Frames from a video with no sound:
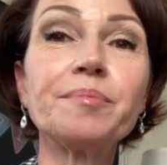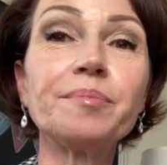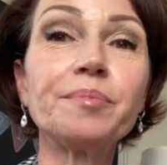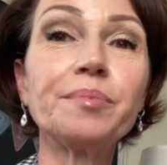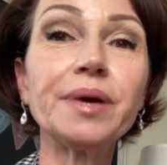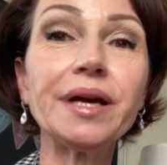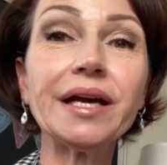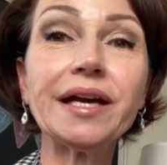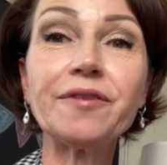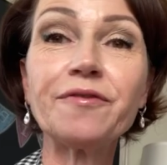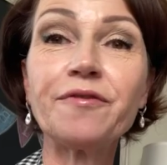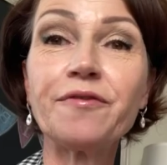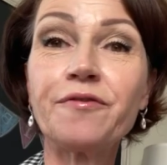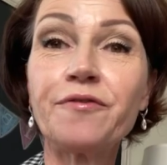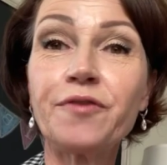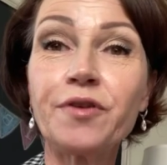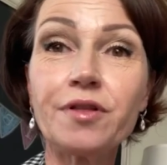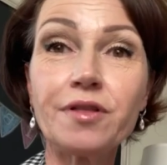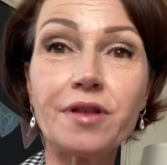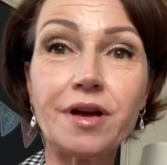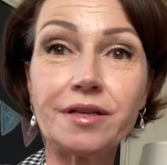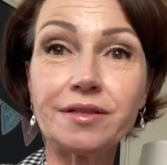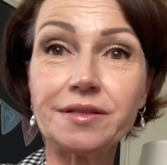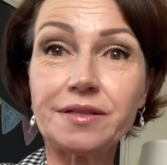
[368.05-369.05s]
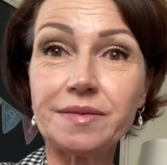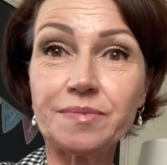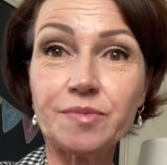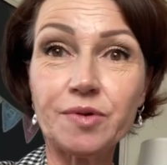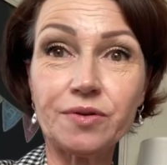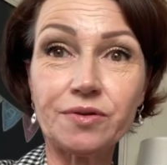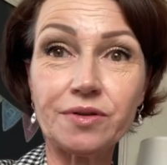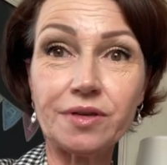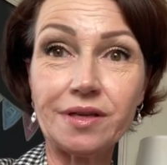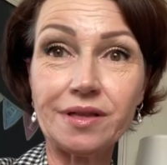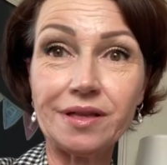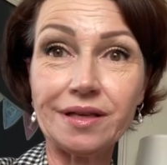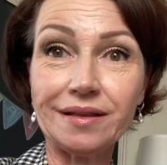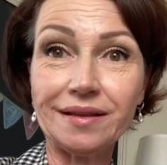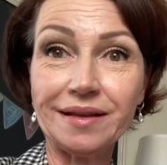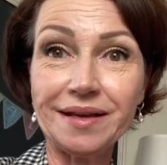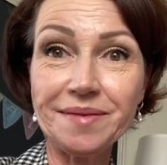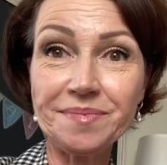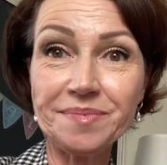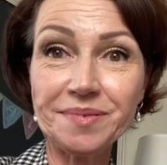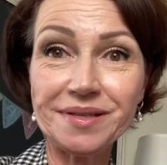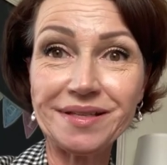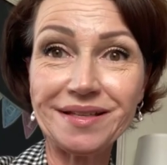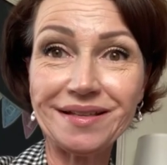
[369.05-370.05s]
big full-on smooch on the
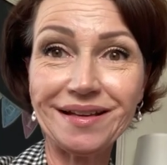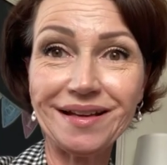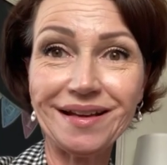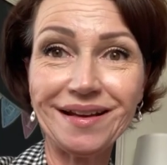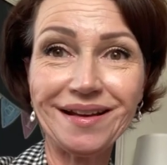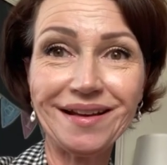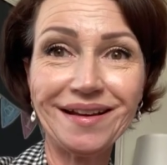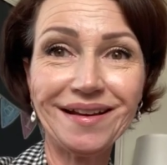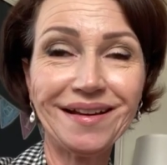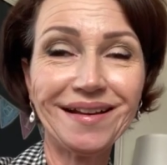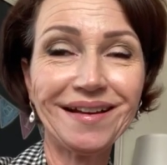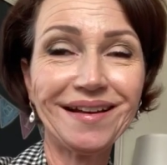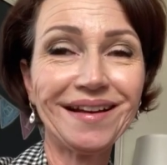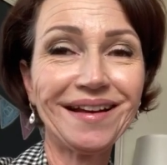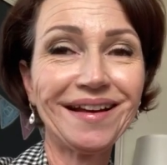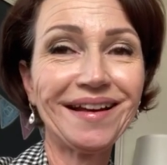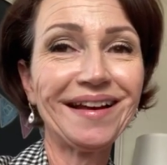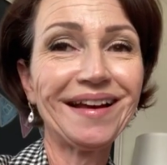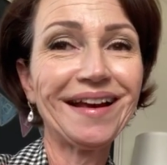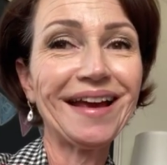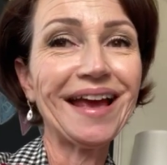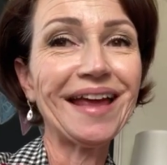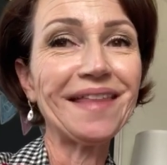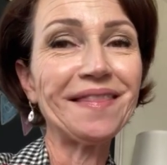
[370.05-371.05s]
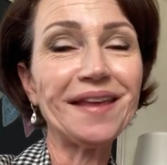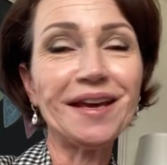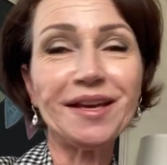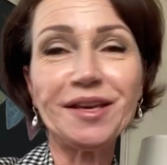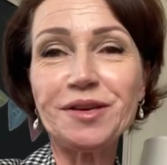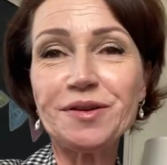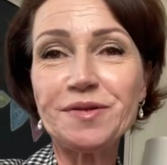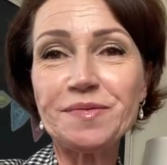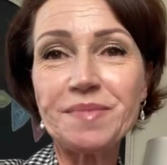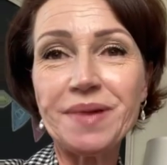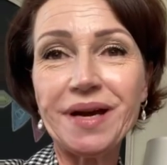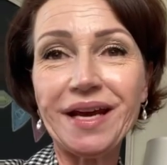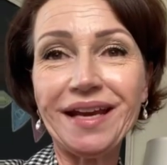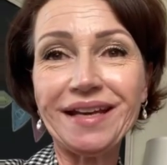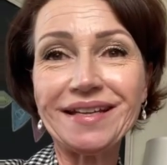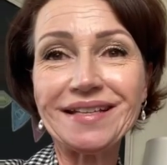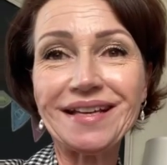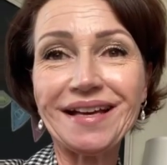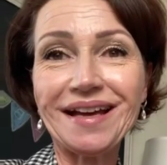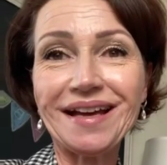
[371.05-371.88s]
lips, and that you might